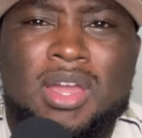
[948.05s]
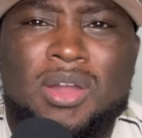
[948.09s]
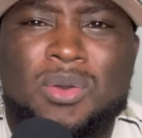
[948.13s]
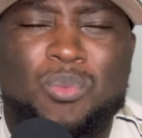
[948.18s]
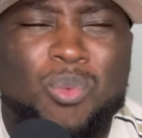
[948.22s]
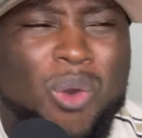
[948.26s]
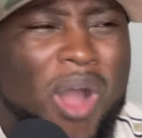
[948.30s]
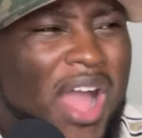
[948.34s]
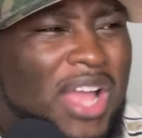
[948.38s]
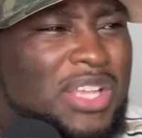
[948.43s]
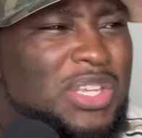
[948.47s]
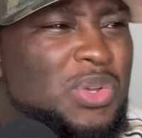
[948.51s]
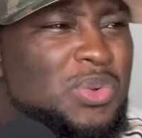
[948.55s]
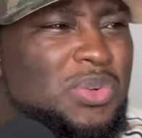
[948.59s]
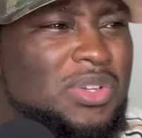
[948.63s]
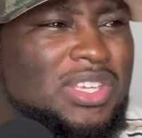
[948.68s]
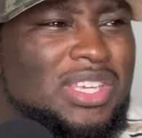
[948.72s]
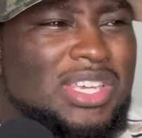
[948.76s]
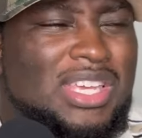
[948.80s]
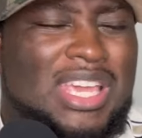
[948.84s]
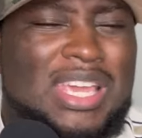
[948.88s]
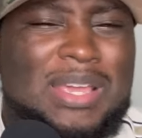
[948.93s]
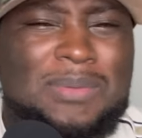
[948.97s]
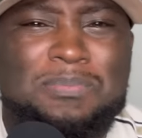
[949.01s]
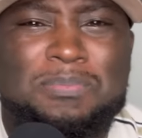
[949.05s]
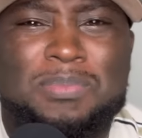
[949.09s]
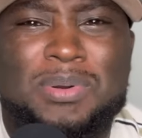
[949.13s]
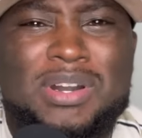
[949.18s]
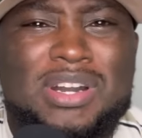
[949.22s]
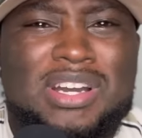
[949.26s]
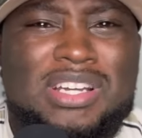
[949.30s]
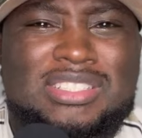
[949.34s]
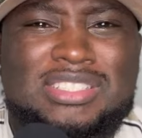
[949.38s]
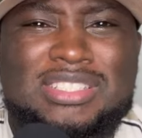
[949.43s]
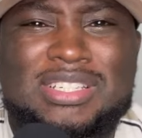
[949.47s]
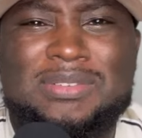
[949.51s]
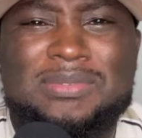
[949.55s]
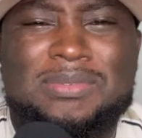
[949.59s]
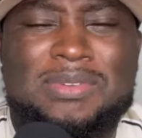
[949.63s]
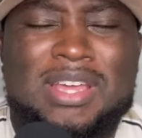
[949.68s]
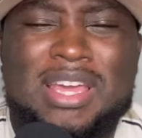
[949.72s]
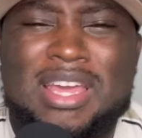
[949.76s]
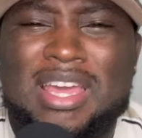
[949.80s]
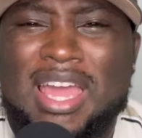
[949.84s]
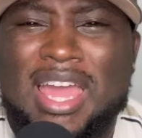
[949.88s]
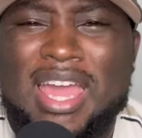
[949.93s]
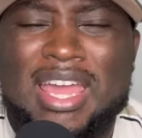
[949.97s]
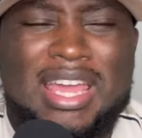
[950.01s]
Why you keep pushing
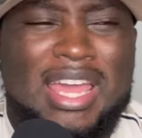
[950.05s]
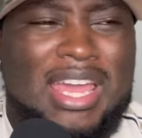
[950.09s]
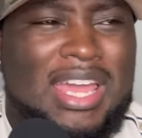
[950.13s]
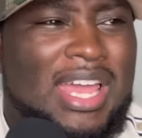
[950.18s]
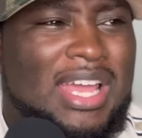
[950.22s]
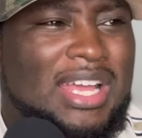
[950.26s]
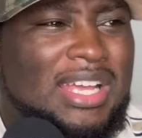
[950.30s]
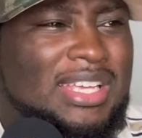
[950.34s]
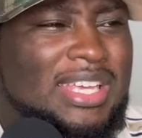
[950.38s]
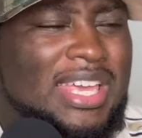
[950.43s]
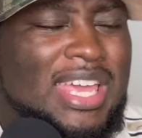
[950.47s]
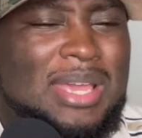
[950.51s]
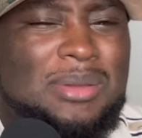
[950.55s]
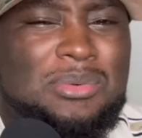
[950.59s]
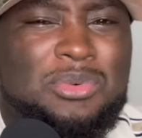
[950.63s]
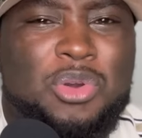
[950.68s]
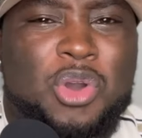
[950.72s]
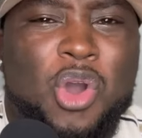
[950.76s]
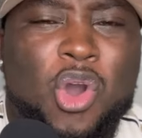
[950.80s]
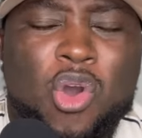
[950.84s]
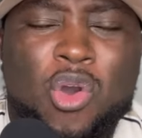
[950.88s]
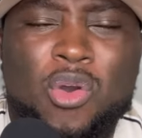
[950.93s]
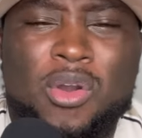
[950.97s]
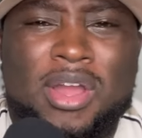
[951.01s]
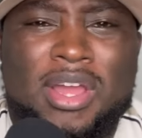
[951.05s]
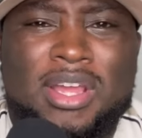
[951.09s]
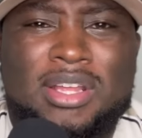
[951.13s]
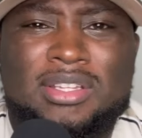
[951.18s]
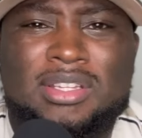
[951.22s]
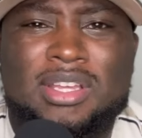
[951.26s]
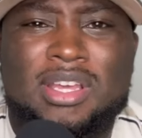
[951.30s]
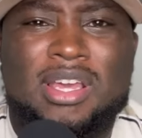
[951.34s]
and, and keep going?